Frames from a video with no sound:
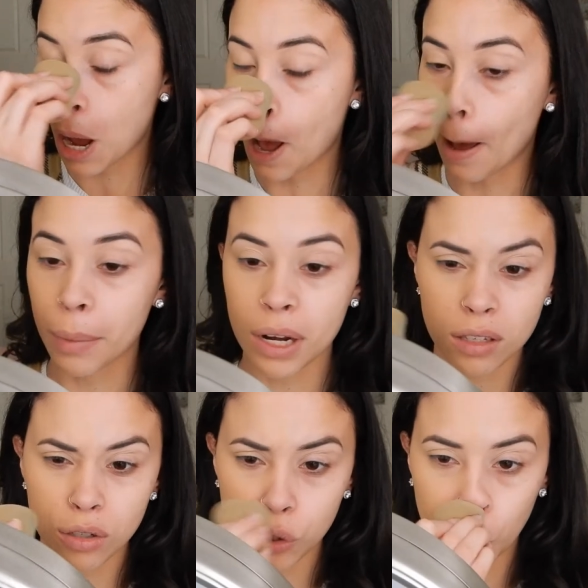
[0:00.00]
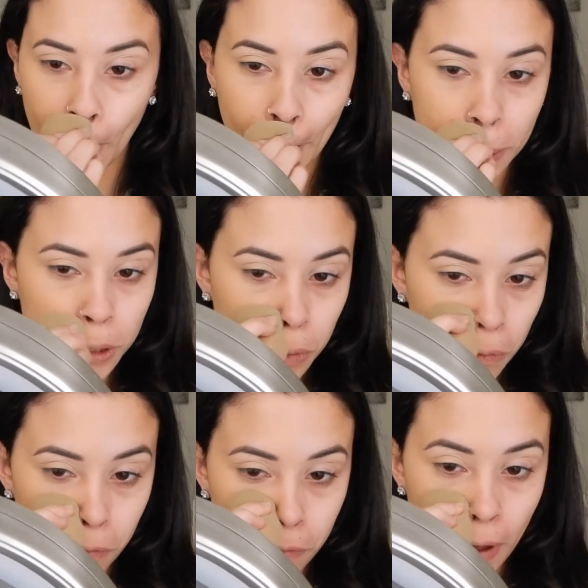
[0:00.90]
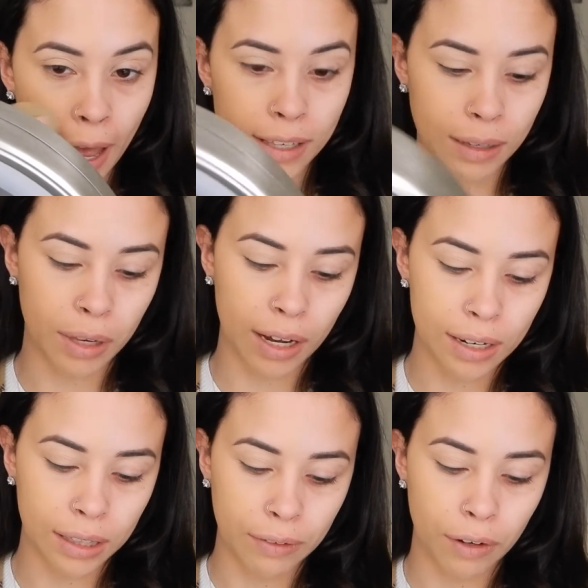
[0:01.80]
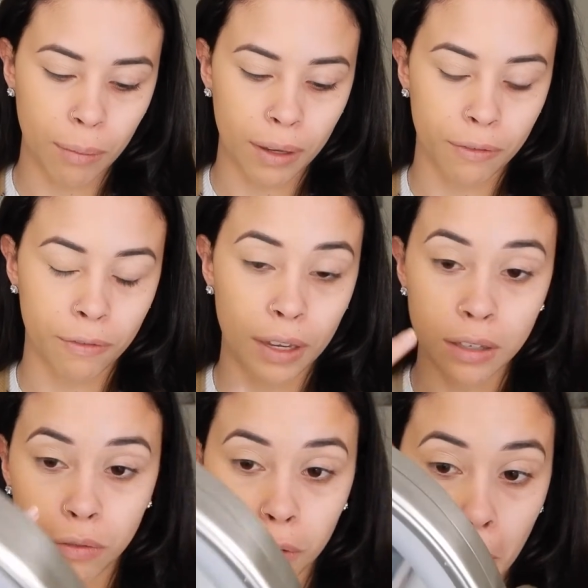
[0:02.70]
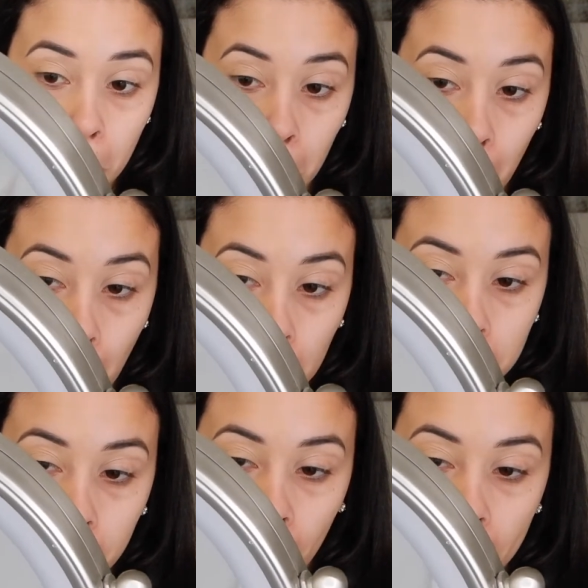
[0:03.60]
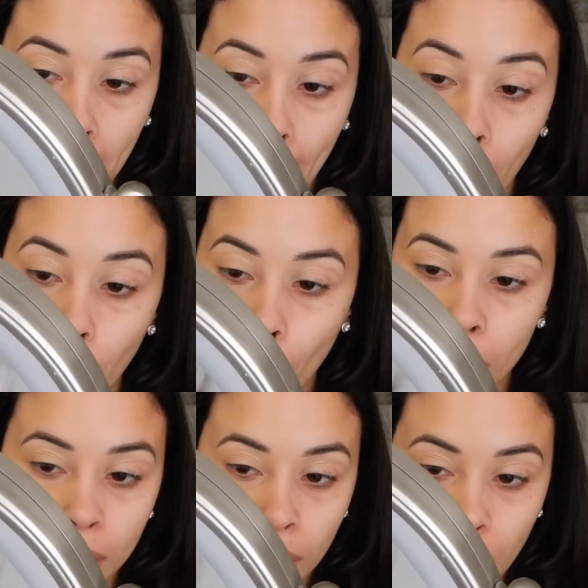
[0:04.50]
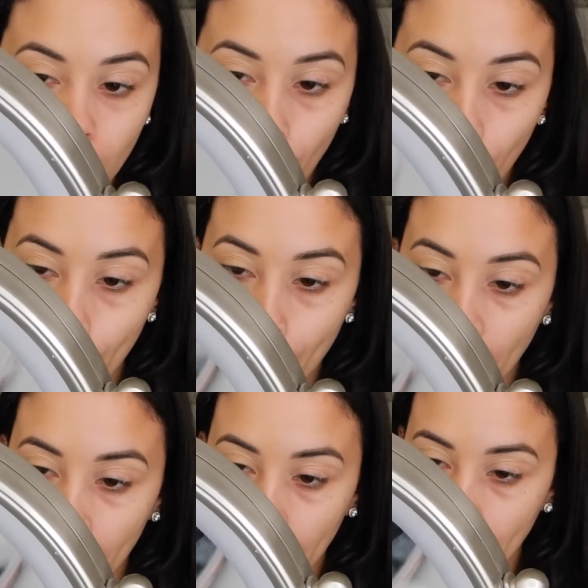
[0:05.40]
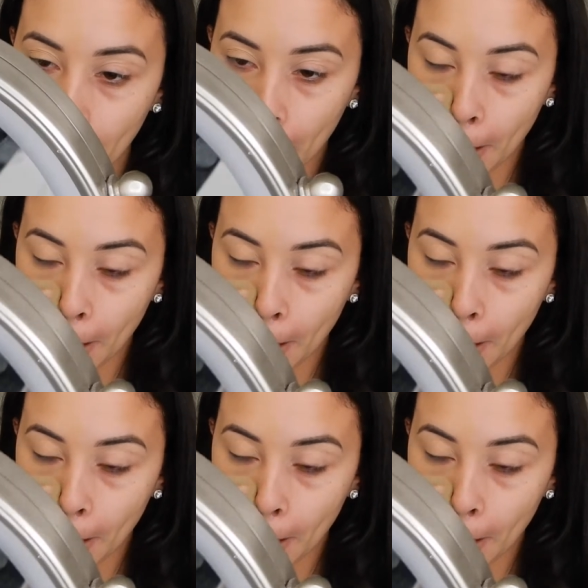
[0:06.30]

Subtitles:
It doesn't dry too fast. I mean, I didn't leave it on my face for that long to find out, but